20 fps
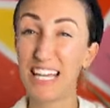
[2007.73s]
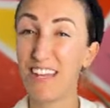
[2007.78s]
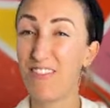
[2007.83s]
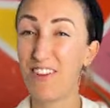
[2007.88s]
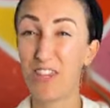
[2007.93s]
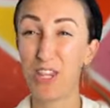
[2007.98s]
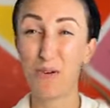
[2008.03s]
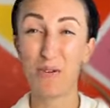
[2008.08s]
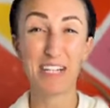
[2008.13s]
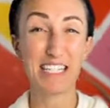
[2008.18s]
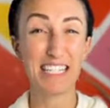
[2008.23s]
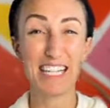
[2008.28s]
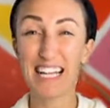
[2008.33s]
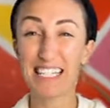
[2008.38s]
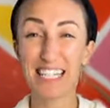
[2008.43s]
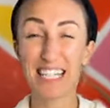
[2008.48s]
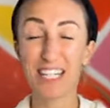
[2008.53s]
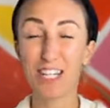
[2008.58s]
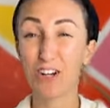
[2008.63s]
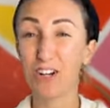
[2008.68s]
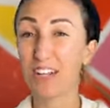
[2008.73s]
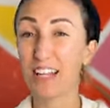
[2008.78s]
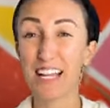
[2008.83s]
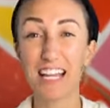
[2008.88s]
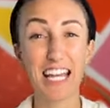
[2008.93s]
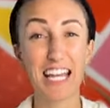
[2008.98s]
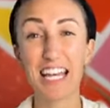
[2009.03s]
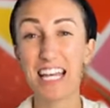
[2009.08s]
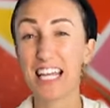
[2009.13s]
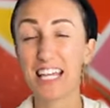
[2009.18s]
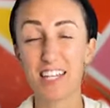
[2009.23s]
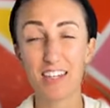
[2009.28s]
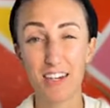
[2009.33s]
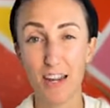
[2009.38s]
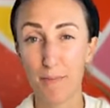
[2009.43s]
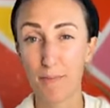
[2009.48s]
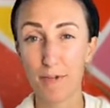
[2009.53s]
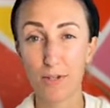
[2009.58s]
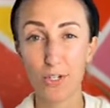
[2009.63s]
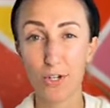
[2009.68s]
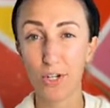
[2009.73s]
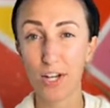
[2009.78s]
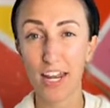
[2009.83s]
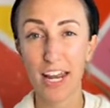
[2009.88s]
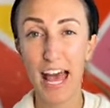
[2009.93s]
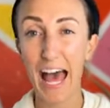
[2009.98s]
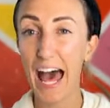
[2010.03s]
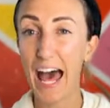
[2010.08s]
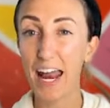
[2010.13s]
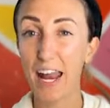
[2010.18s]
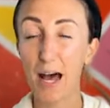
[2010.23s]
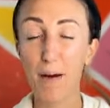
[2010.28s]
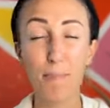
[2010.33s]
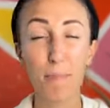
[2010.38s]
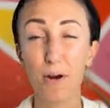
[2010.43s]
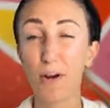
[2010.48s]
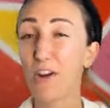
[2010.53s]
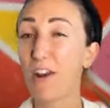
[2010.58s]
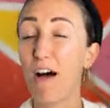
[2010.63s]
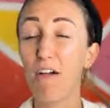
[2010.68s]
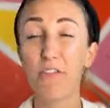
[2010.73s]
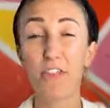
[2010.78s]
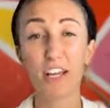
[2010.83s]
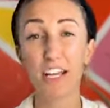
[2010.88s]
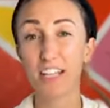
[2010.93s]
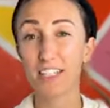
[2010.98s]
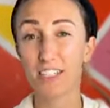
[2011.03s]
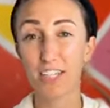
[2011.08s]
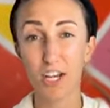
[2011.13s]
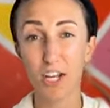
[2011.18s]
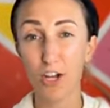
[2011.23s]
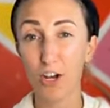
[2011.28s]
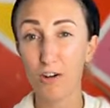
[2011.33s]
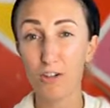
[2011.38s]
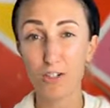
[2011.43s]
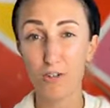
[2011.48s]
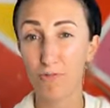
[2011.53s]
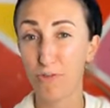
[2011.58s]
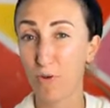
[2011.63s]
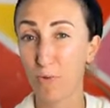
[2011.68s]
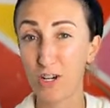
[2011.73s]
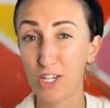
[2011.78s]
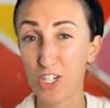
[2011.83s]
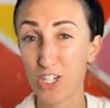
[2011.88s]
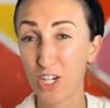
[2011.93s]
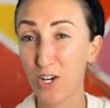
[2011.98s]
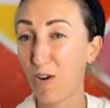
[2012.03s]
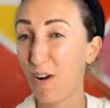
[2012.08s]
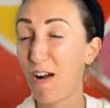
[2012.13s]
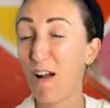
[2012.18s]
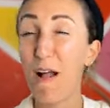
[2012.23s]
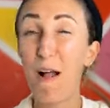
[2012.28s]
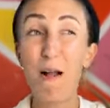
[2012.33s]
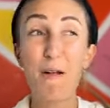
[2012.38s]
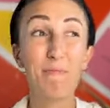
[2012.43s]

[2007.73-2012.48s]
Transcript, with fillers: even though it doesn't look like any of the numbers are going to add up or nothing is going to go to fruition or